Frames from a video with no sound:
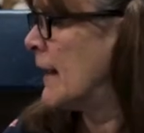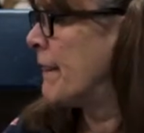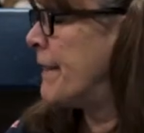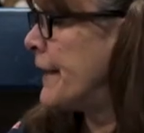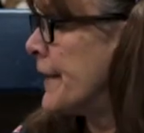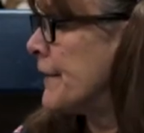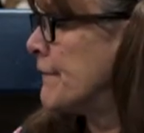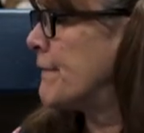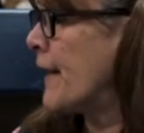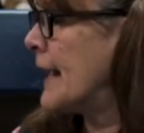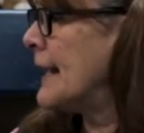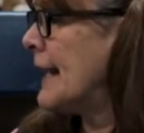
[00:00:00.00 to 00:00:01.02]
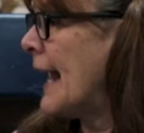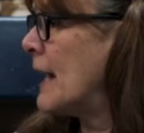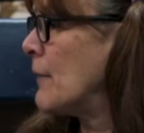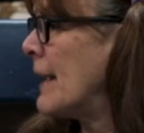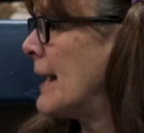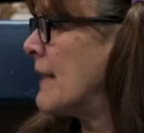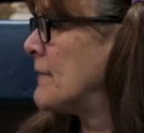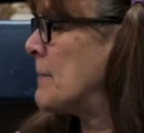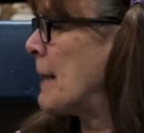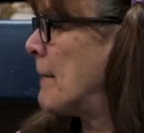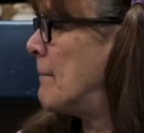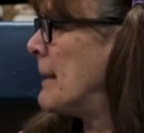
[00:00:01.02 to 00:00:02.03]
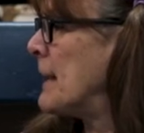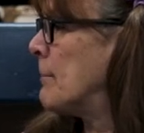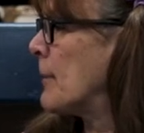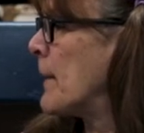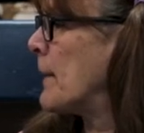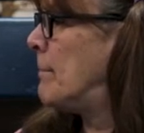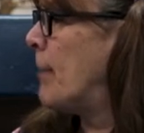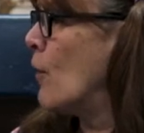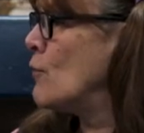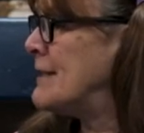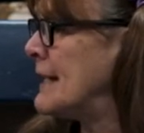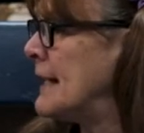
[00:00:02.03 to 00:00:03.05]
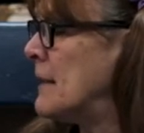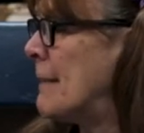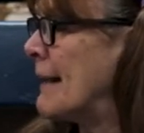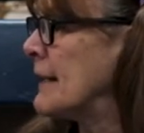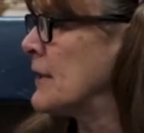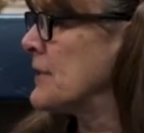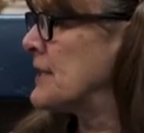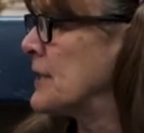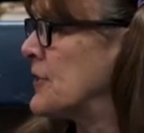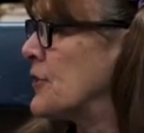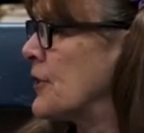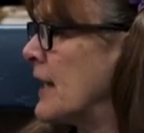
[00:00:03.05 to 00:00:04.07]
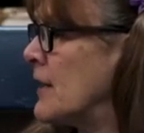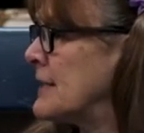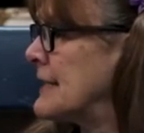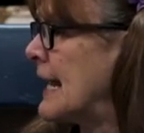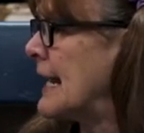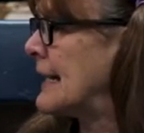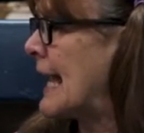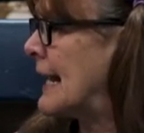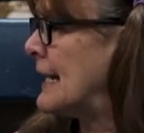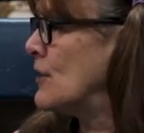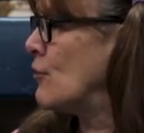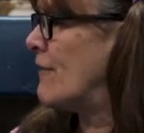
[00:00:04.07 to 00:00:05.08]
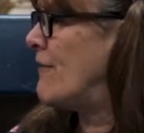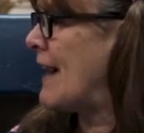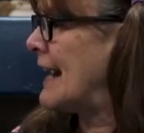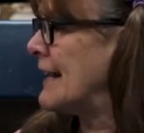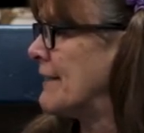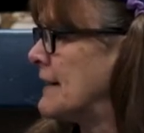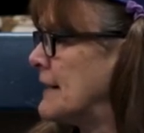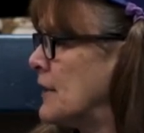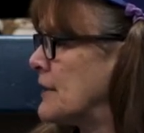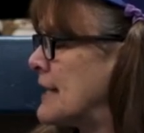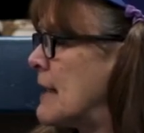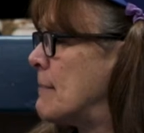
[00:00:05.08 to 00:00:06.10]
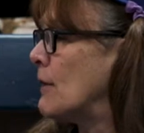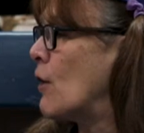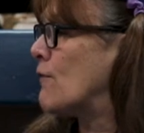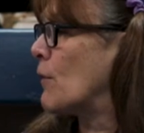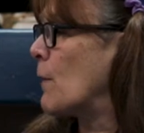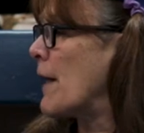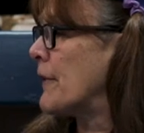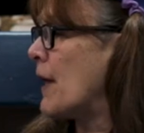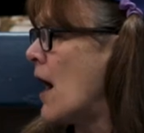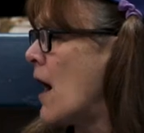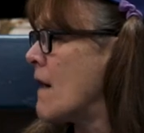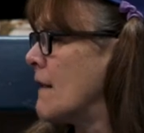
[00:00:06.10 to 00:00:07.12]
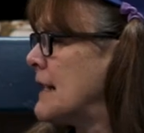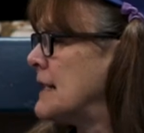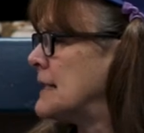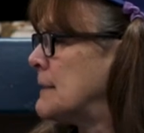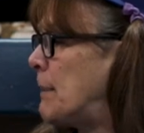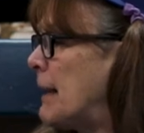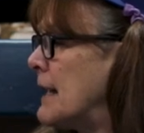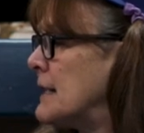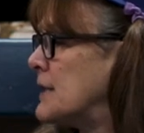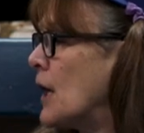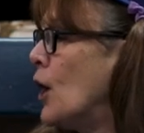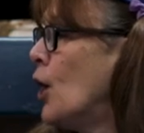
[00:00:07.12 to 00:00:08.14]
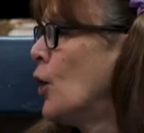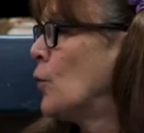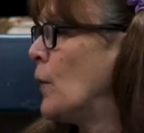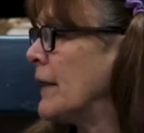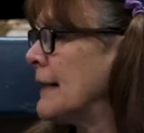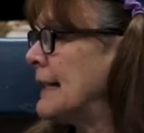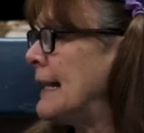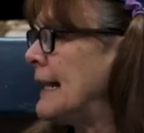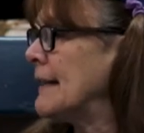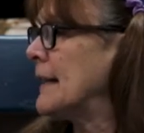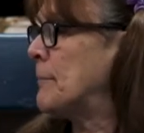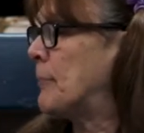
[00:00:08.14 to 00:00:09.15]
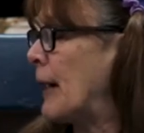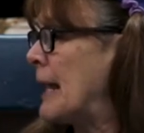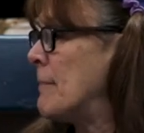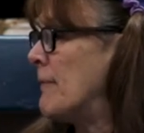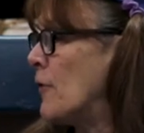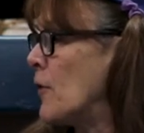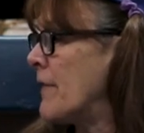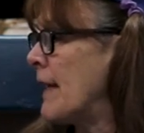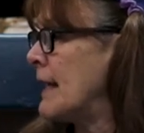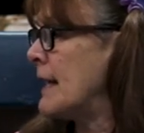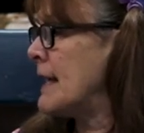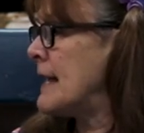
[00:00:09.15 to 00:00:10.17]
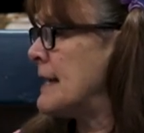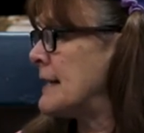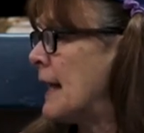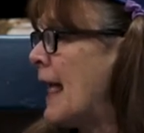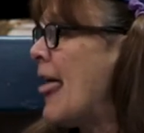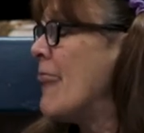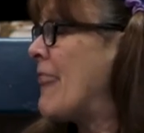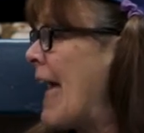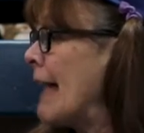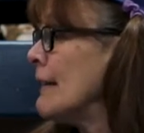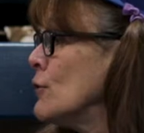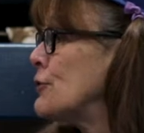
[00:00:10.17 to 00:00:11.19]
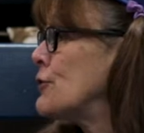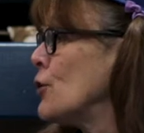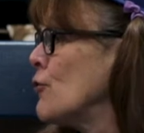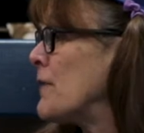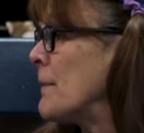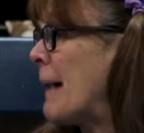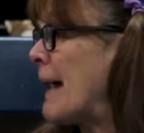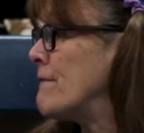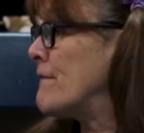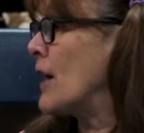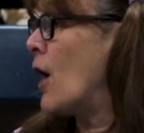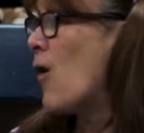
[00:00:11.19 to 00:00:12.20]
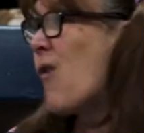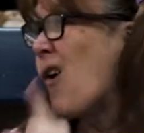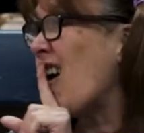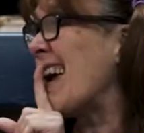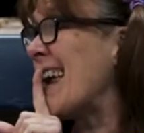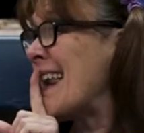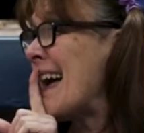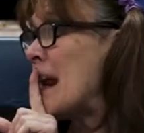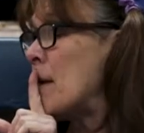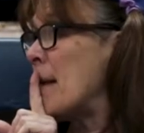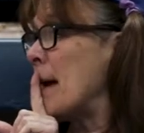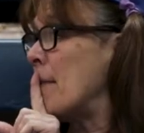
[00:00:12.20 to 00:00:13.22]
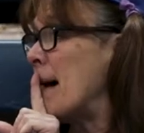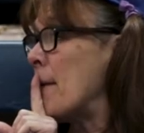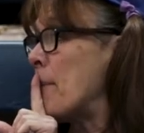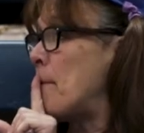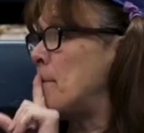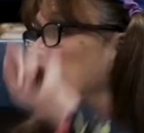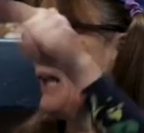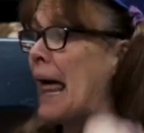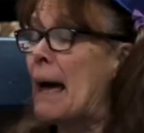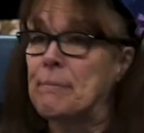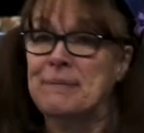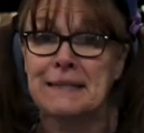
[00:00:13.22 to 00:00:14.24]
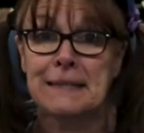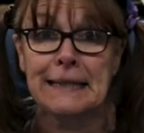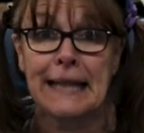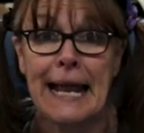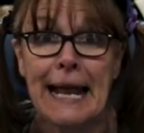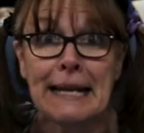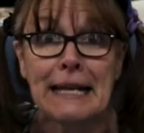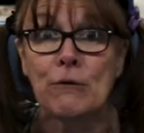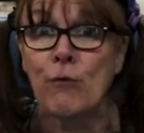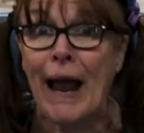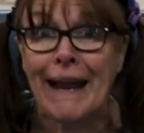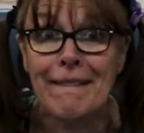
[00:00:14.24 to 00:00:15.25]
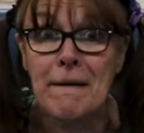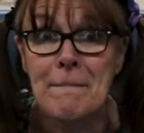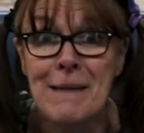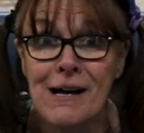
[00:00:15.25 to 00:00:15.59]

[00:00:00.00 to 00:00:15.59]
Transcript: Then, Friday night, right after my big brother Bodine and my little sister Kelsey Ann got into a fight at the dinner table over whether Arlene's pigs really kneel and pray before they eat, that loose tooth of mine fell right out of my mouth, plop, slanted right in the